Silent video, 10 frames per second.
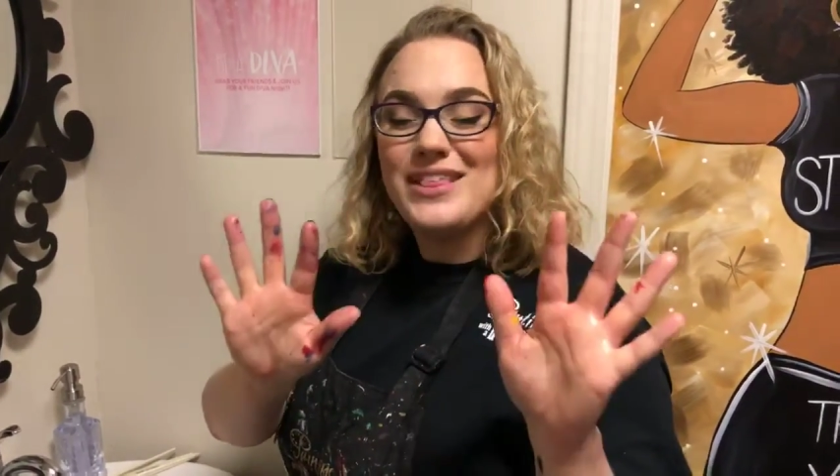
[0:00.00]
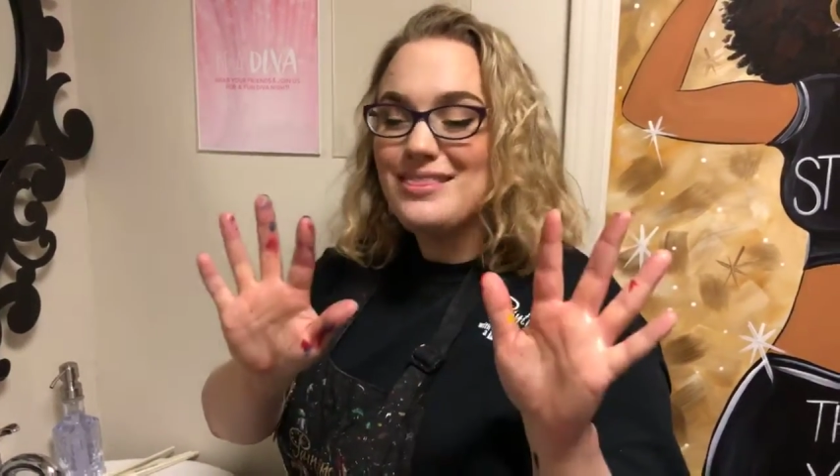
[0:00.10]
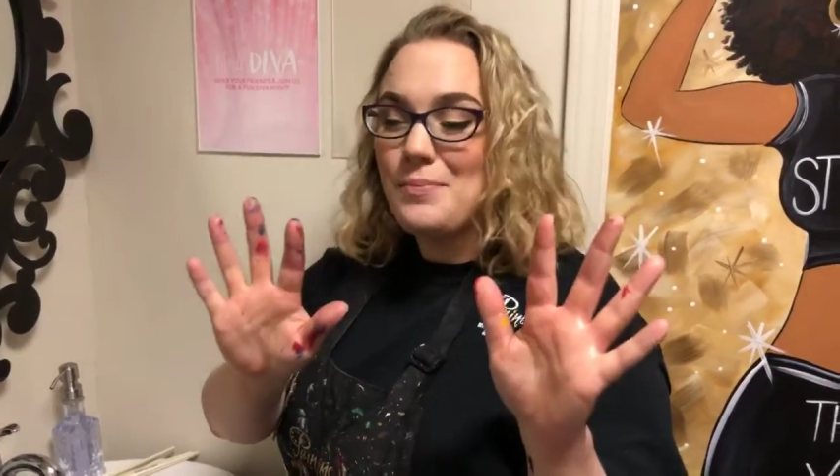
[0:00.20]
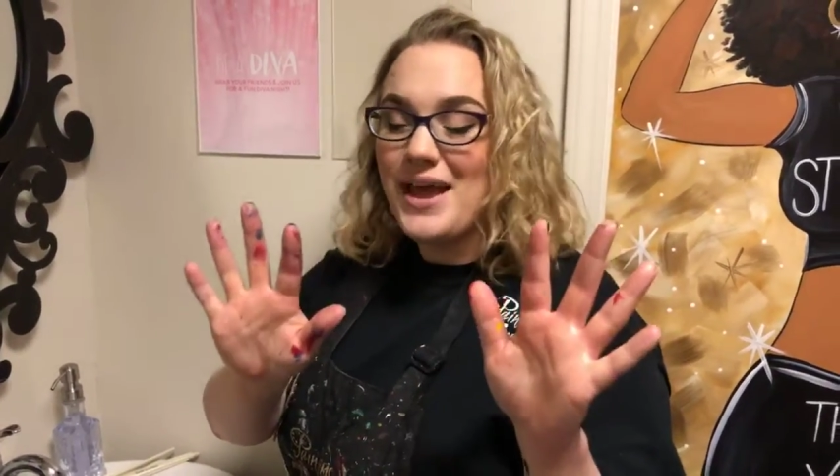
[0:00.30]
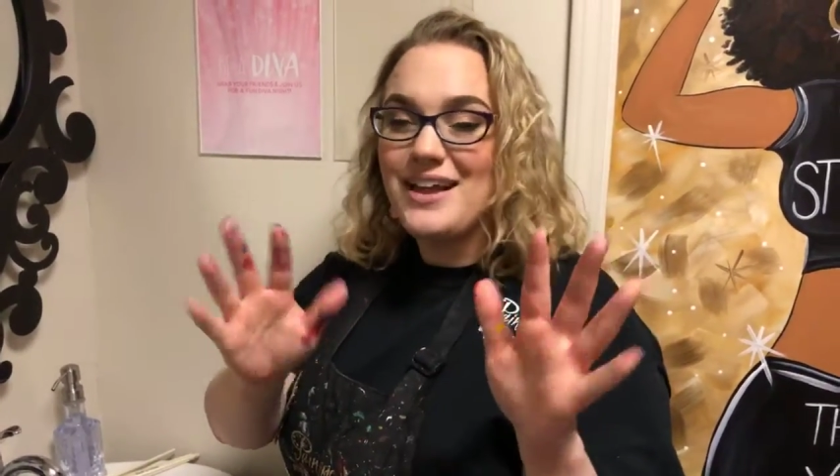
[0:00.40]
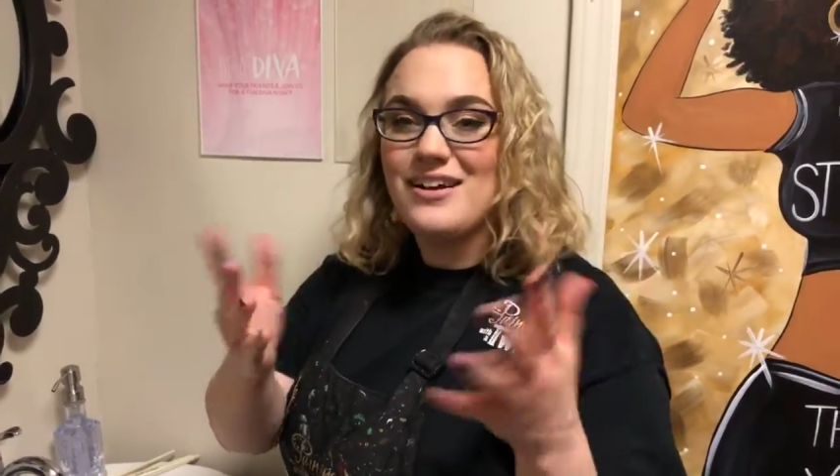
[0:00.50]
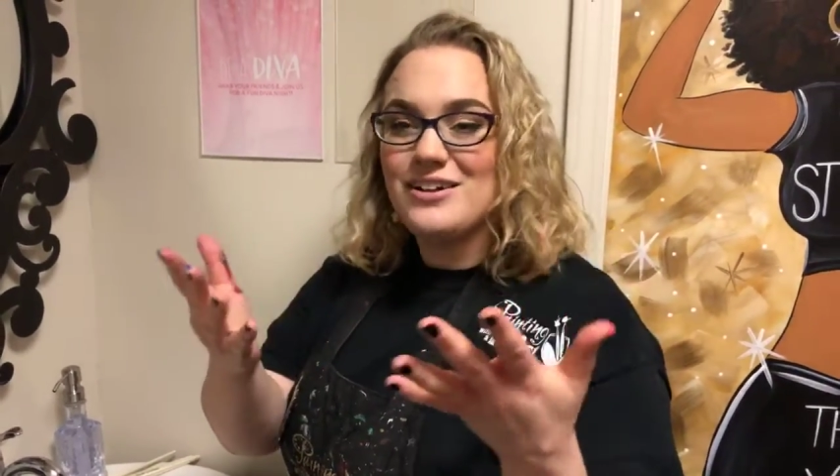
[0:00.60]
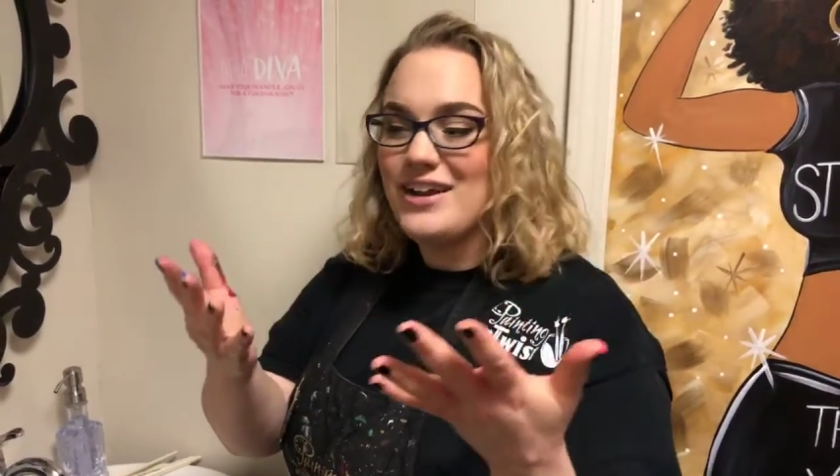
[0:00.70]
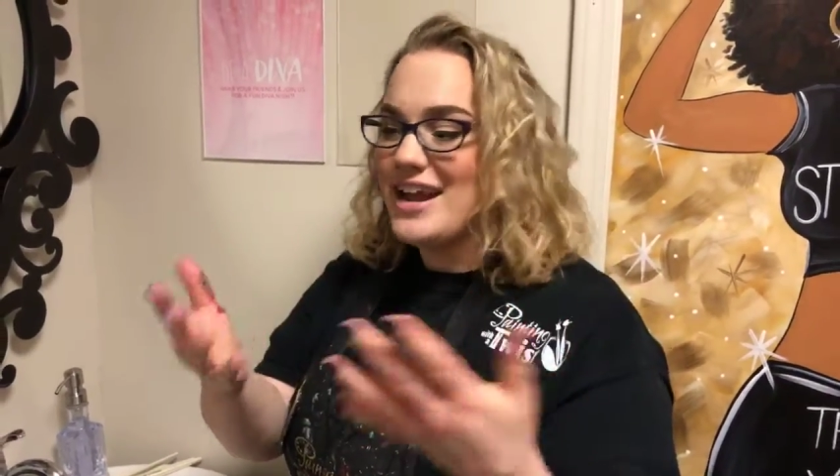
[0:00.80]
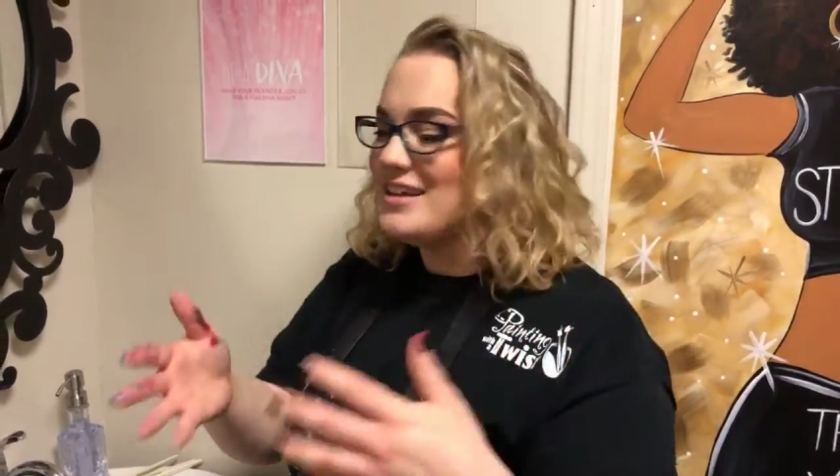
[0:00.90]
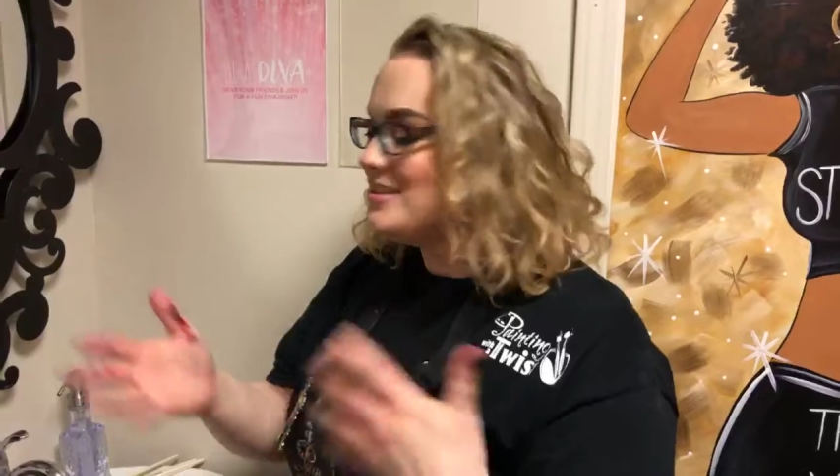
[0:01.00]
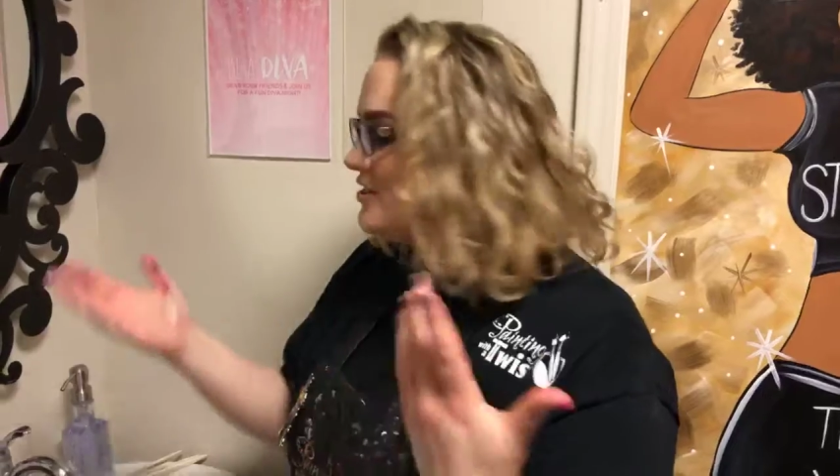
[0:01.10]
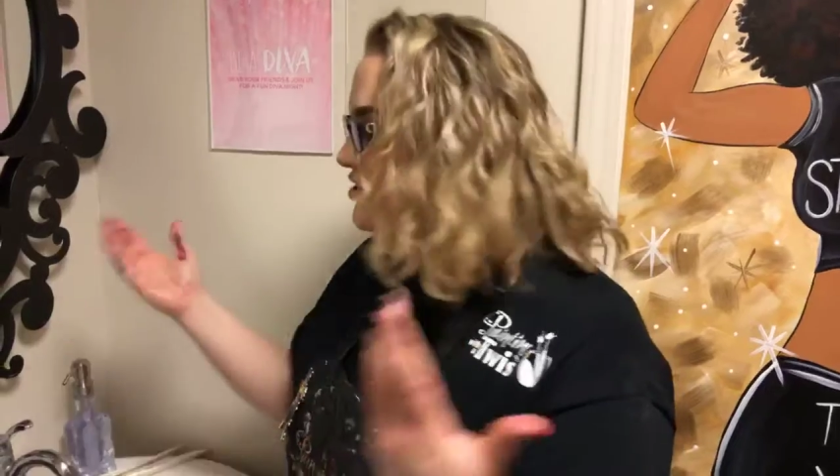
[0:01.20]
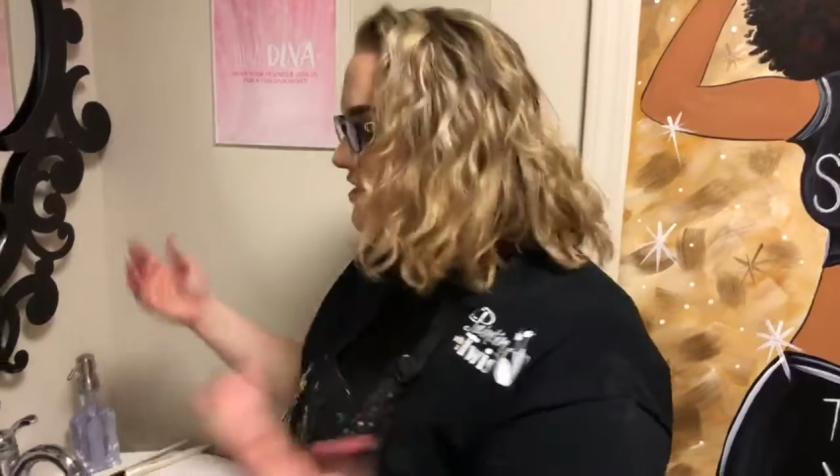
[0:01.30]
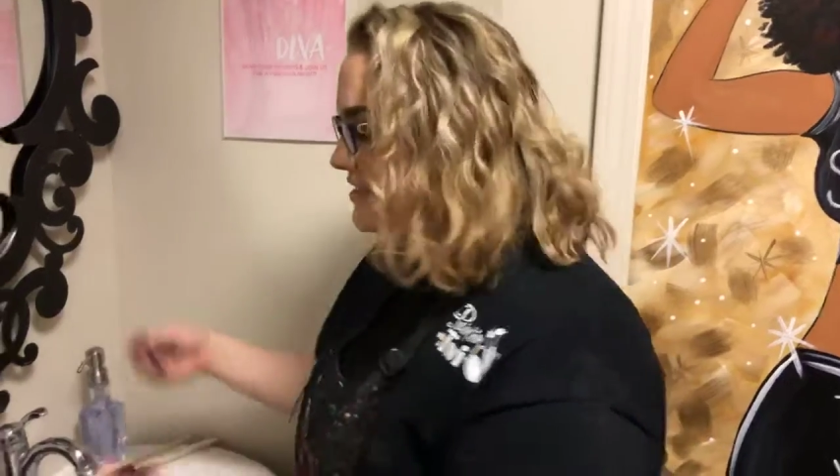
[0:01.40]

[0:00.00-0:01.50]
the paint on your hands, you just